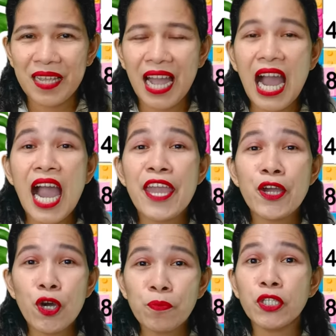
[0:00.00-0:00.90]
I
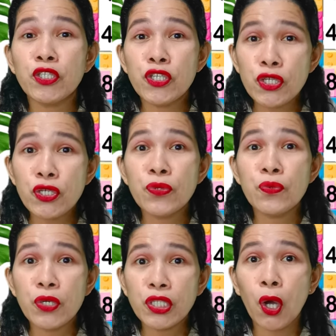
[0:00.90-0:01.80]
hope that you
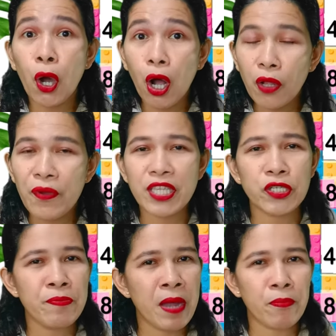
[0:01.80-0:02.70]
would always
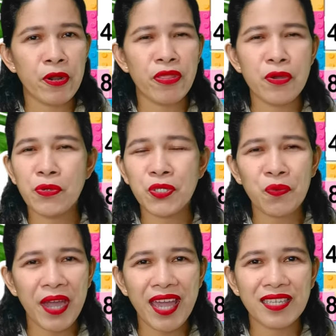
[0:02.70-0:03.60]
remember those
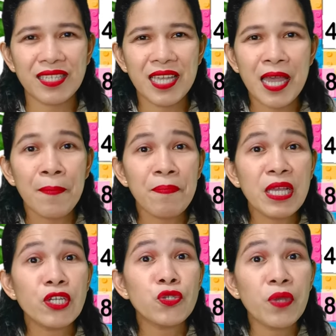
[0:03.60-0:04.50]
ways,
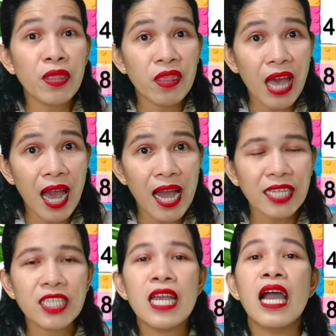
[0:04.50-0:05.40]
because with
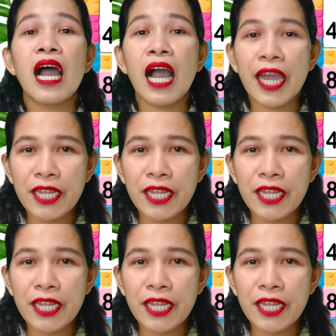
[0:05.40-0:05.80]
that, I